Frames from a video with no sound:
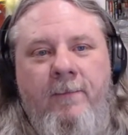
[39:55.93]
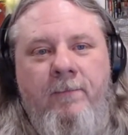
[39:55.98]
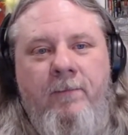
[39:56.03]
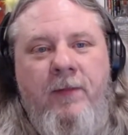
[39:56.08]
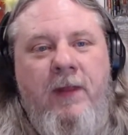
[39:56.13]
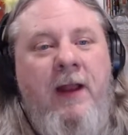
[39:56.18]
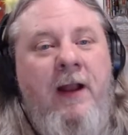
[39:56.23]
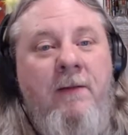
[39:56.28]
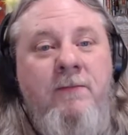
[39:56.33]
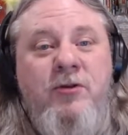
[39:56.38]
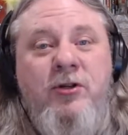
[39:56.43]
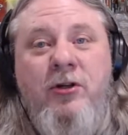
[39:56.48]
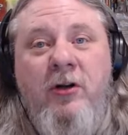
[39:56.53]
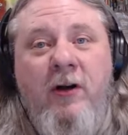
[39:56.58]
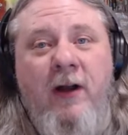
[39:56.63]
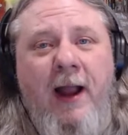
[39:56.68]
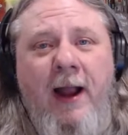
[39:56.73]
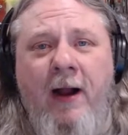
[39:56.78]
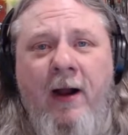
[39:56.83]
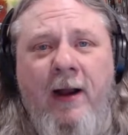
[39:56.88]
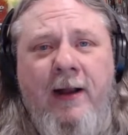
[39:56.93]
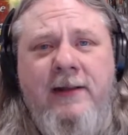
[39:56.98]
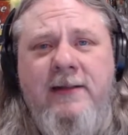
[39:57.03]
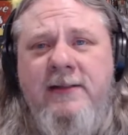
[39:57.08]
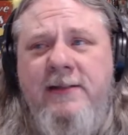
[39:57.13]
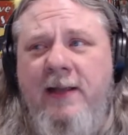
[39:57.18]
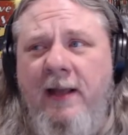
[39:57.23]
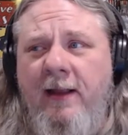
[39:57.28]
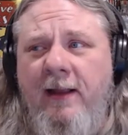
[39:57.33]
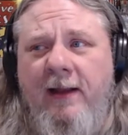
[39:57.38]
And I'm sure Eric's
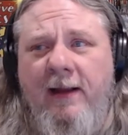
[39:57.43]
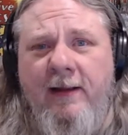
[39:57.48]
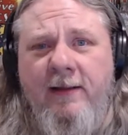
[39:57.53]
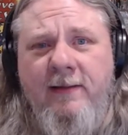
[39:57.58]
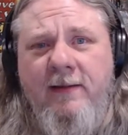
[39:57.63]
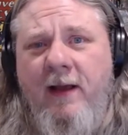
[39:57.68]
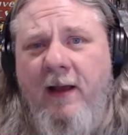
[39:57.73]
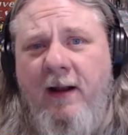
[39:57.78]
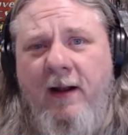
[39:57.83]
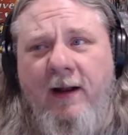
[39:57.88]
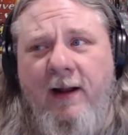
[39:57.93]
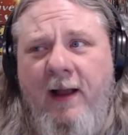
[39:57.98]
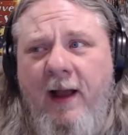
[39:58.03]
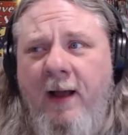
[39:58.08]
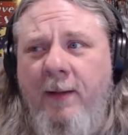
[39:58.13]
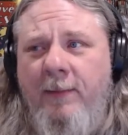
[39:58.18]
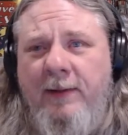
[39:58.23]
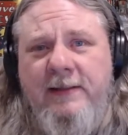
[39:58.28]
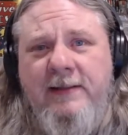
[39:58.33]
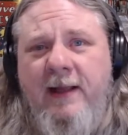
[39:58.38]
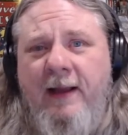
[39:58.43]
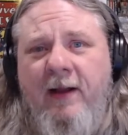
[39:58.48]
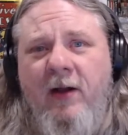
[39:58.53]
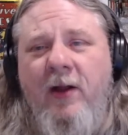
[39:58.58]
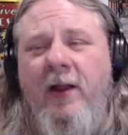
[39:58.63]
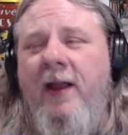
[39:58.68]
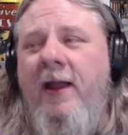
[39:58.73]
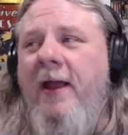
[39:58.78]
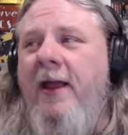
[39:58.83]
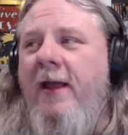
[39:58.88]
selling a ton of comics. Like,
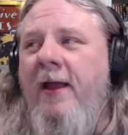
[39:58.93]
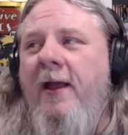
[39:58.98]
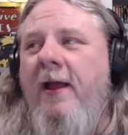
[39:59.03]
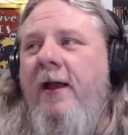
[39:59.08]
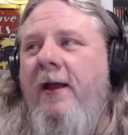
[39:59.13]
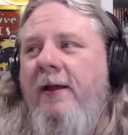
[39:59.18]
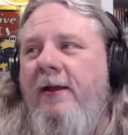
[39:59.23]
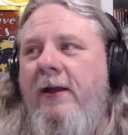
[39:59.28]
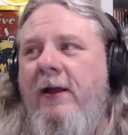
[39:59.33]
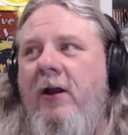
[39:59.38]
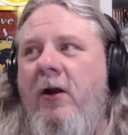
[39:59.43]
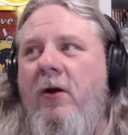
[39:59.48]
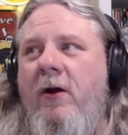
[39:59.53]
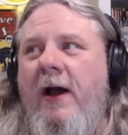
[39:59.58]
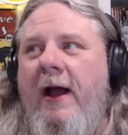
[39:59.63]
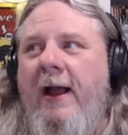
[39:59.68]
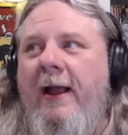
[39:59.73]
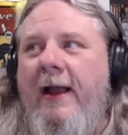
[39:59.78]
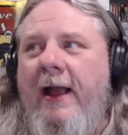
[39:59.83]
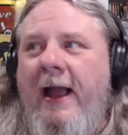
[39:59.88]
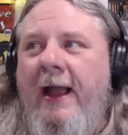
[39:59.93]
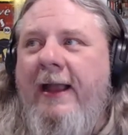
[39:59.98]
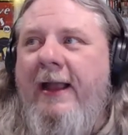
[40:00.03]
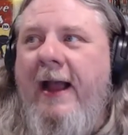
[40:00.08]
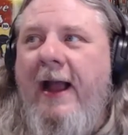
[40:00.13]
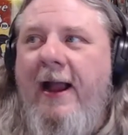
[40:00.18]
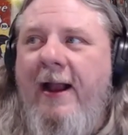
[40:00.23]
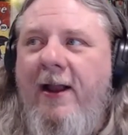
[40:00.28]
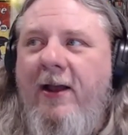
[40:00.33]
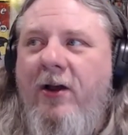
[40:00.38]
I
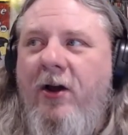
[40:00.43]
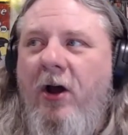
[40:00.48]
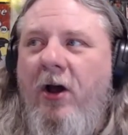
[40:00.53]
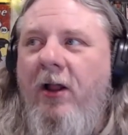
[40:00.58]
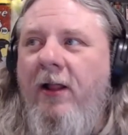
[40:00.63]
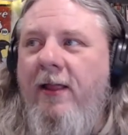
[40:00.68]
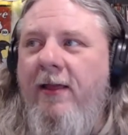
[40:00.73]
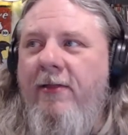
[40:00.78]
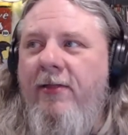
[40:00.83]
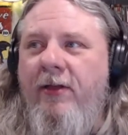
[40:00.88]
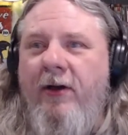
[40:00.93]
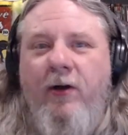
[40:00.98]
kind of call it the